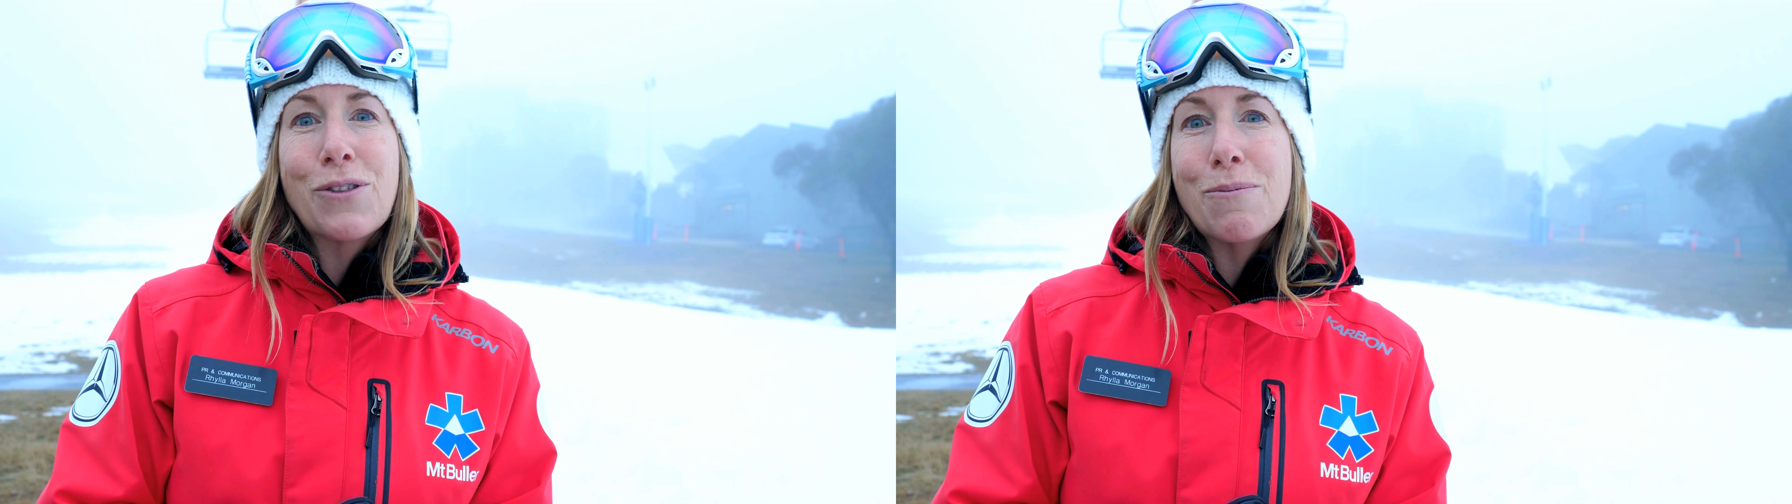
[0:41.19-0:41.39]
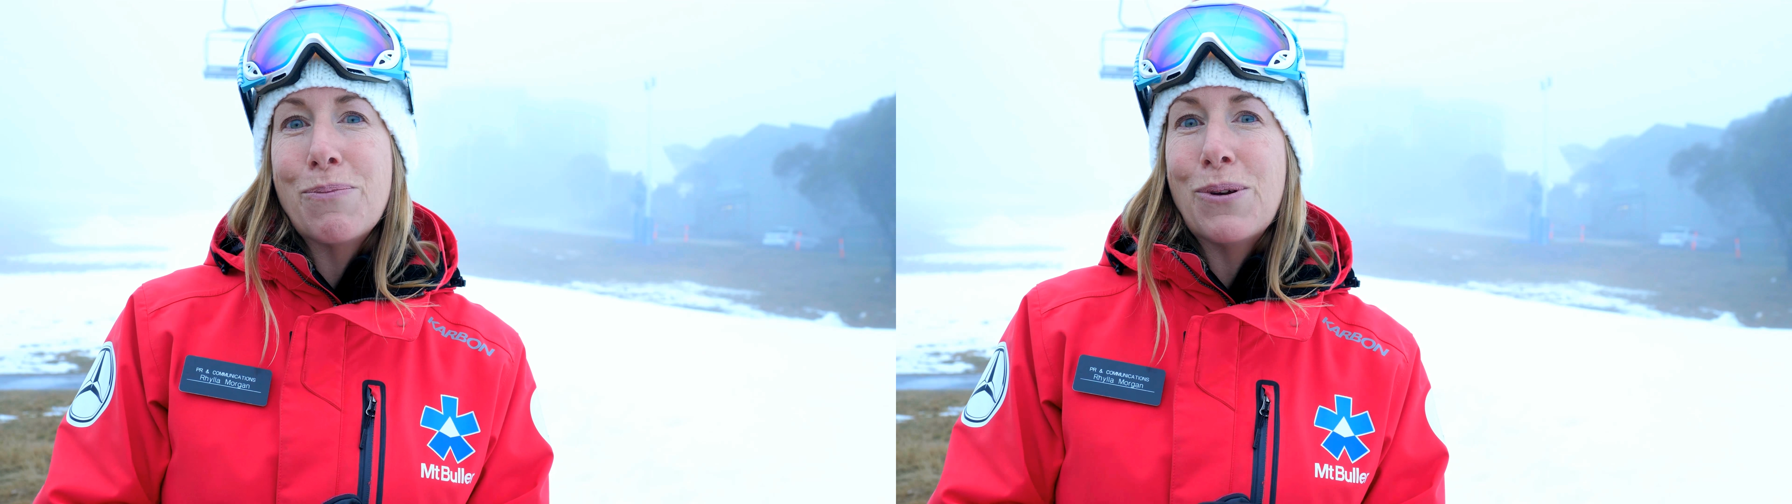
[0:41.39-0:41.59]

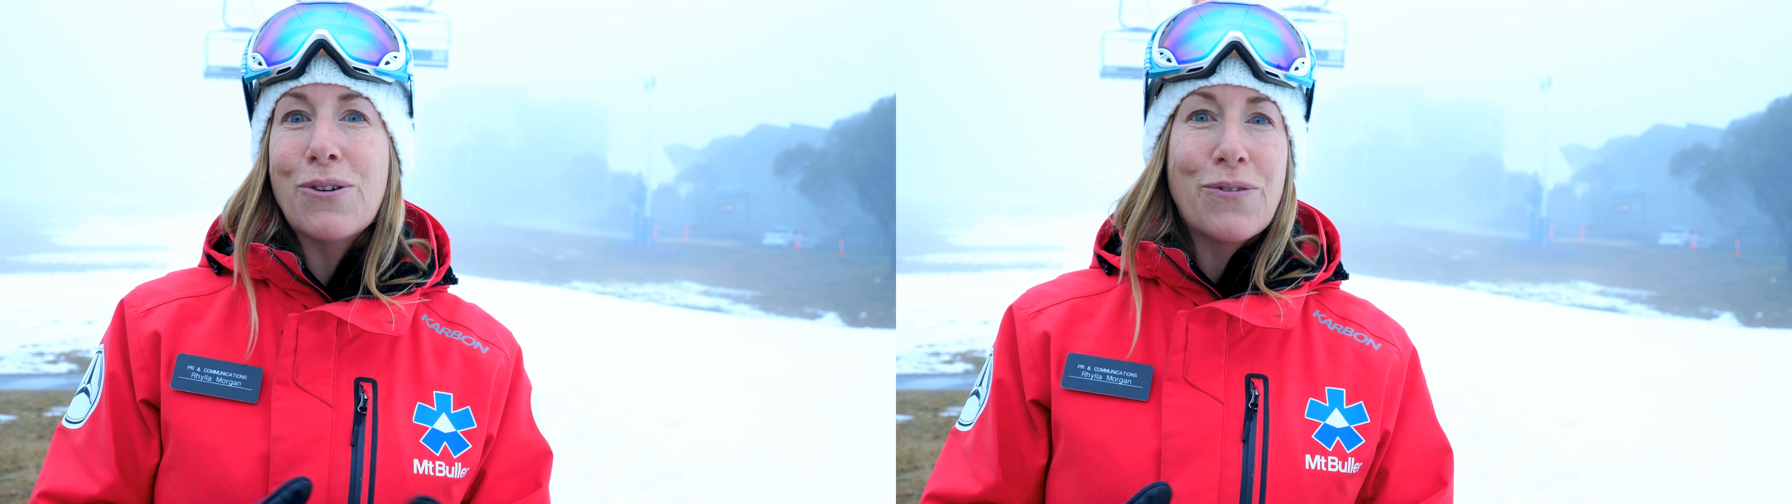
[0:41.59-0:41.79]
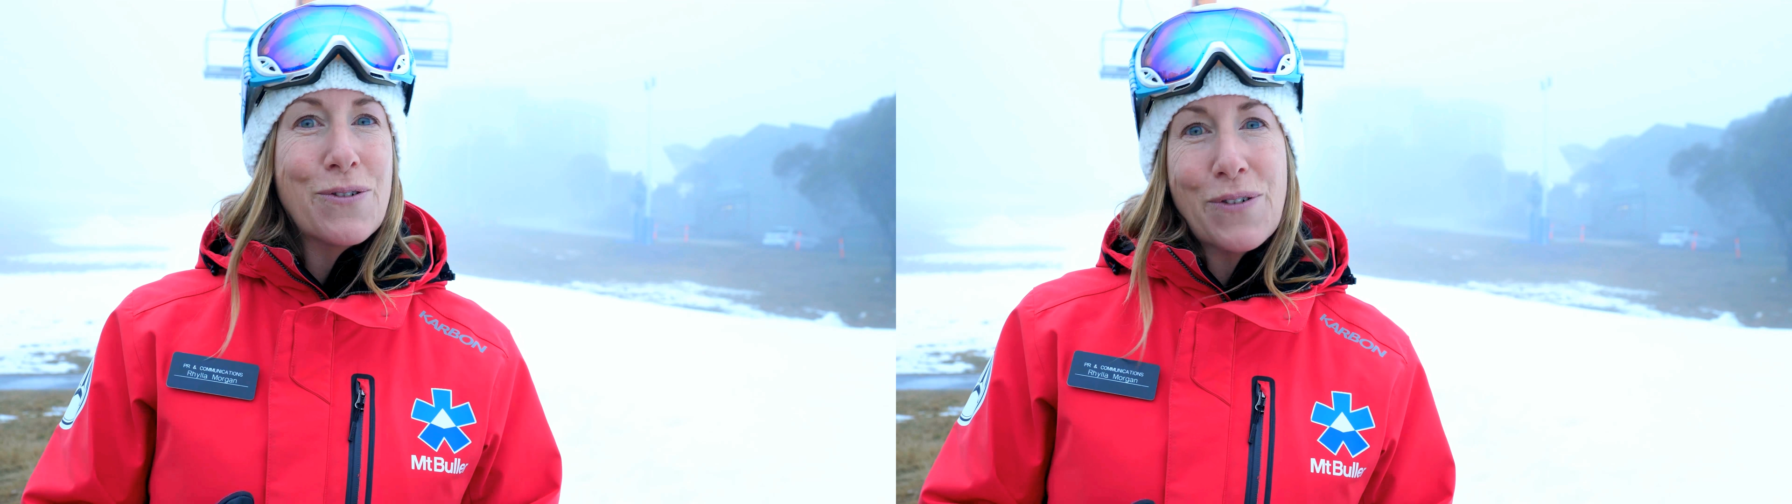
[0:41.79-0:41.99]
for the
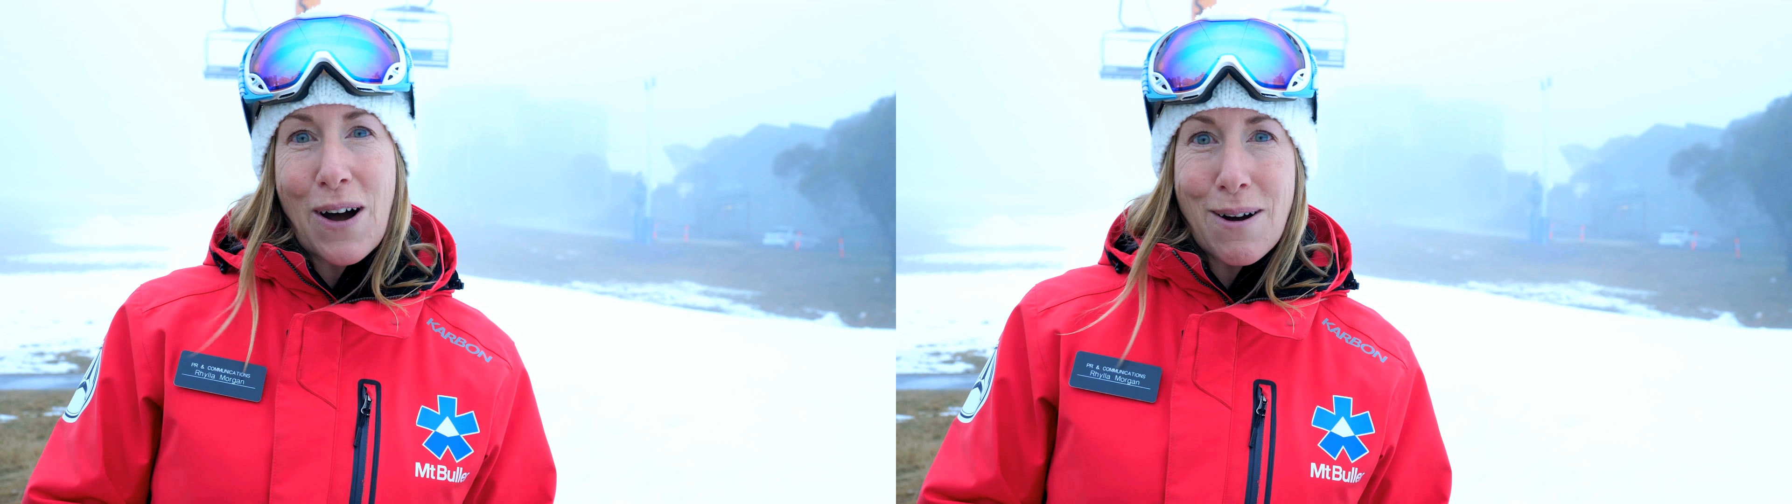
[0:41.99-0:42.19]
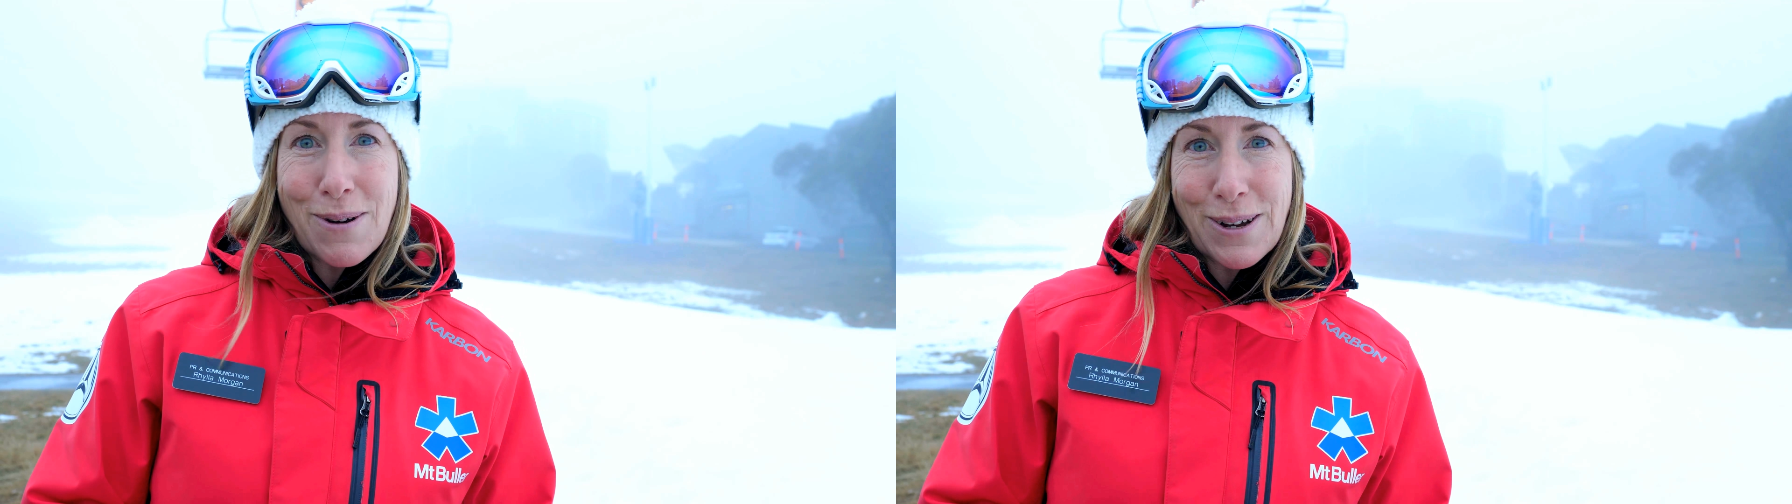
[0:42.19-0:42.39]
beautiful
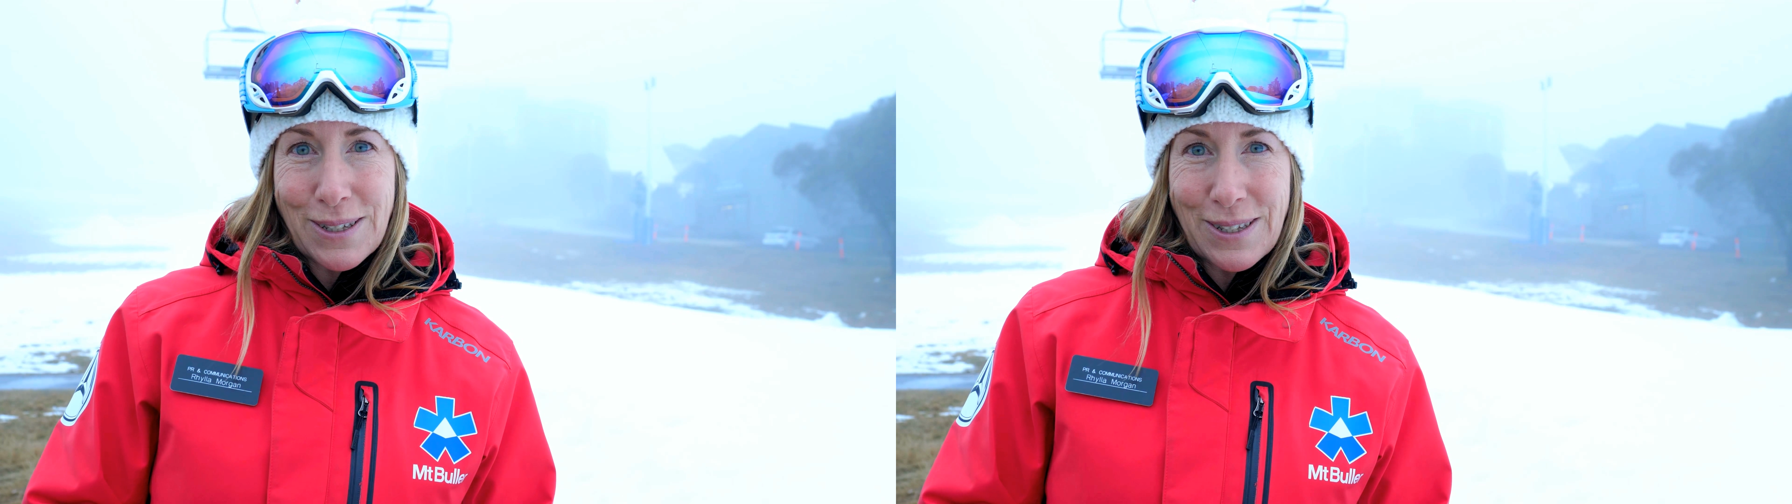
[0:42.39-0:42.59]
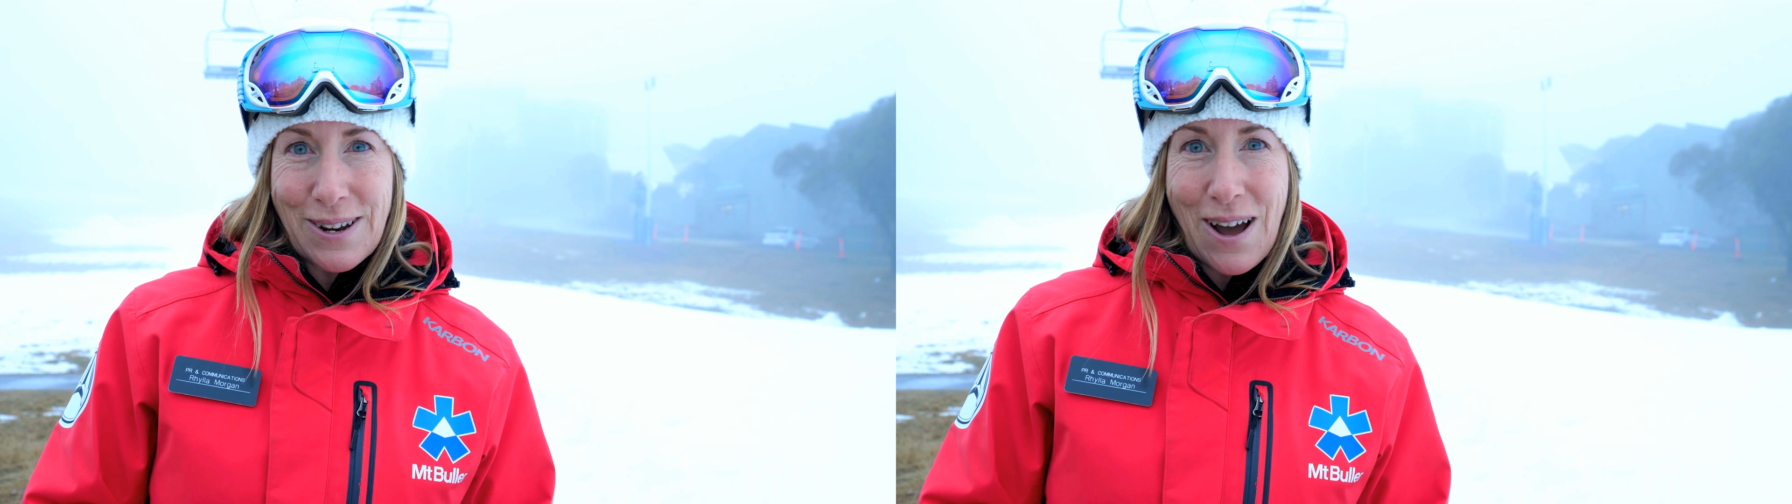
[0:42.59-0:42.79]

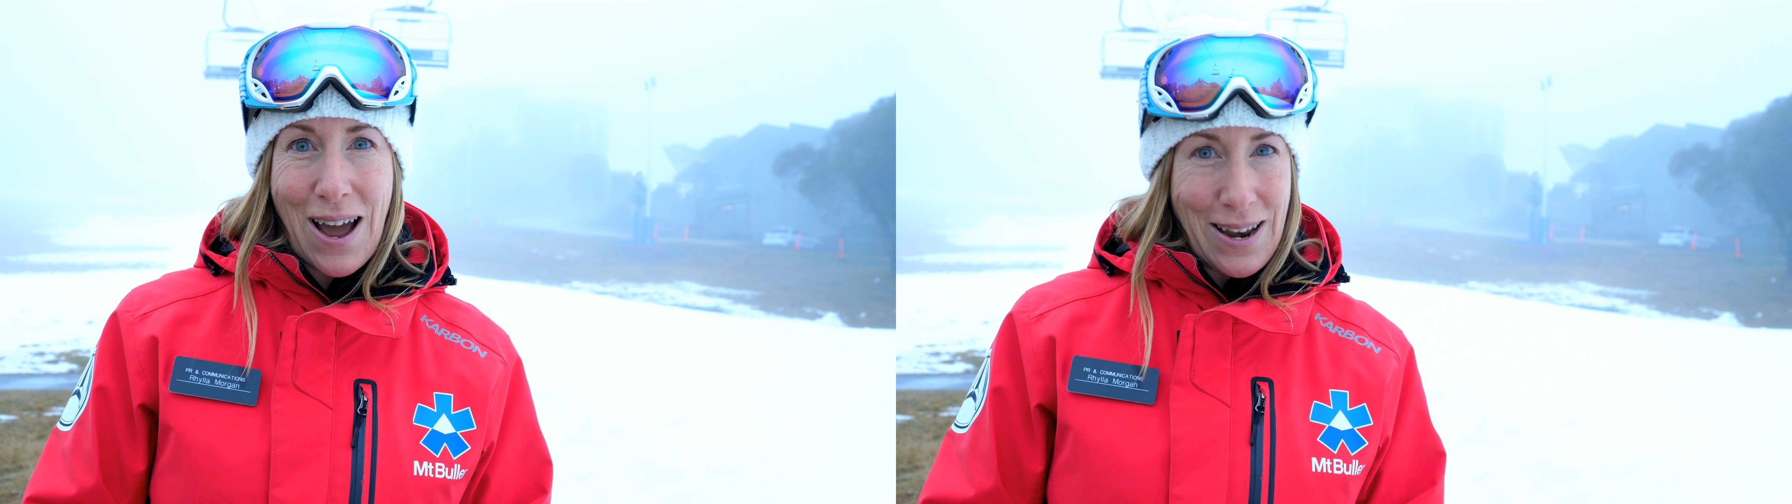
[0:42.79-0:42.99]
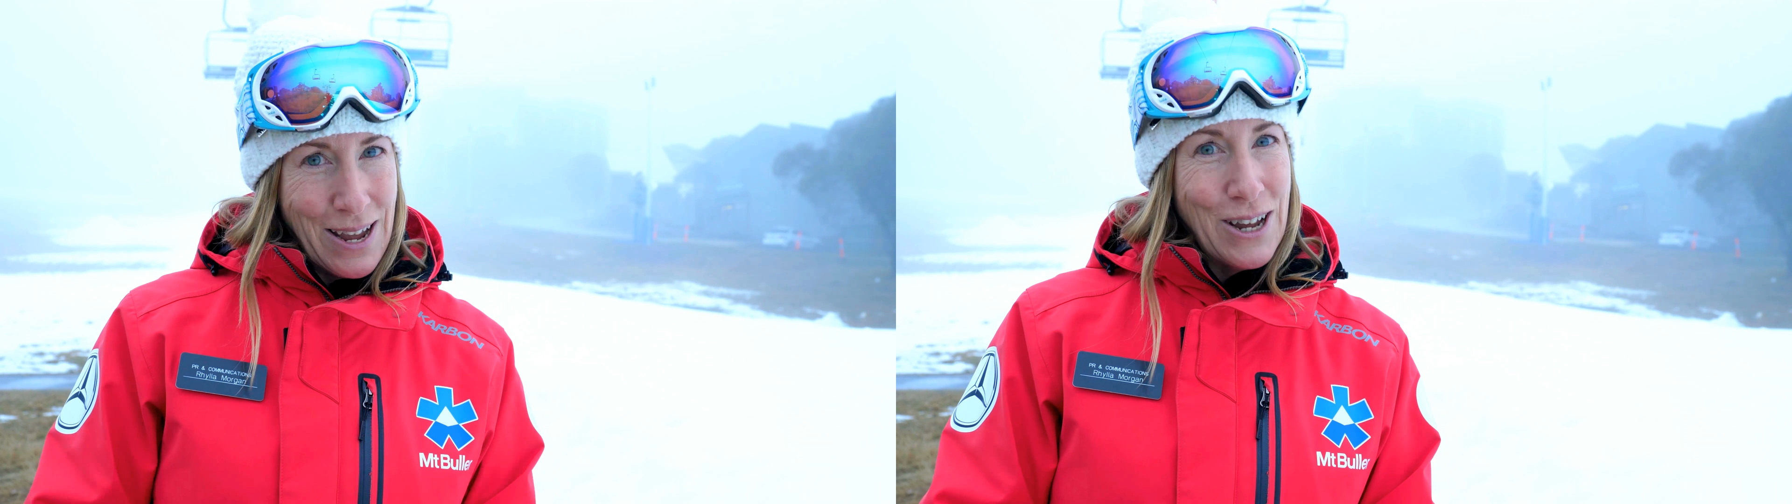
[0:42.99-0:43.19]
fireworks
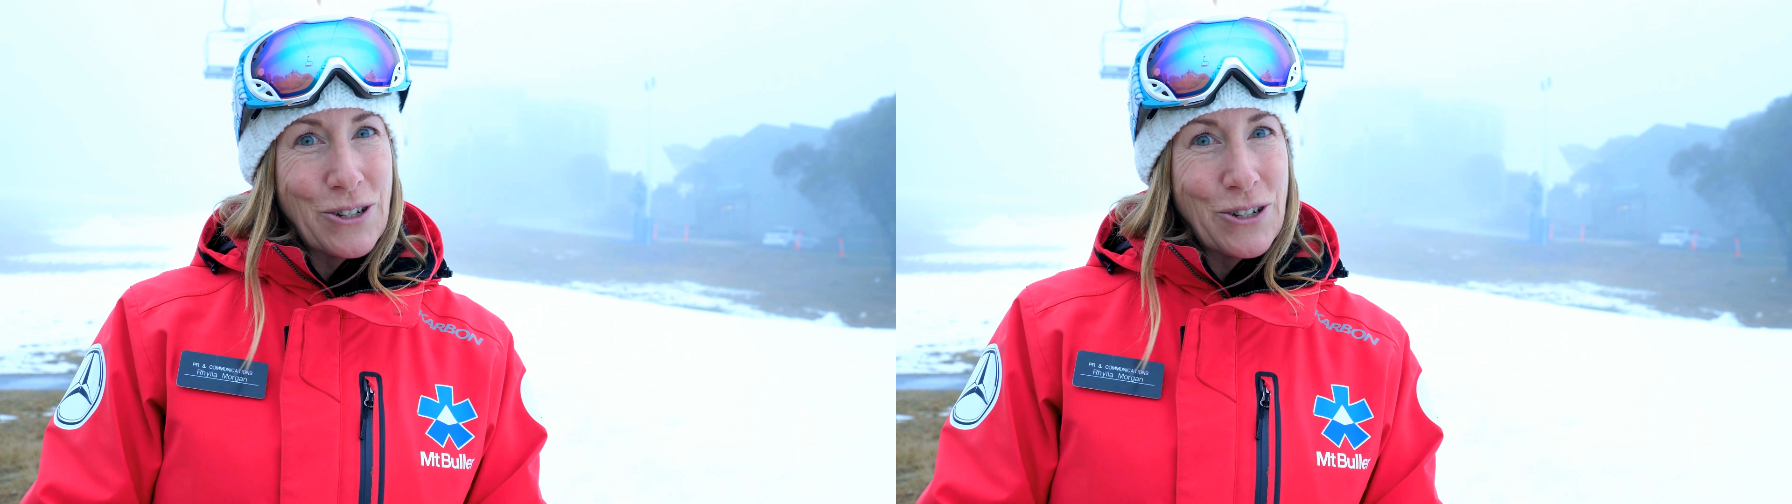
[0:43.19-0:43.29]
tonight.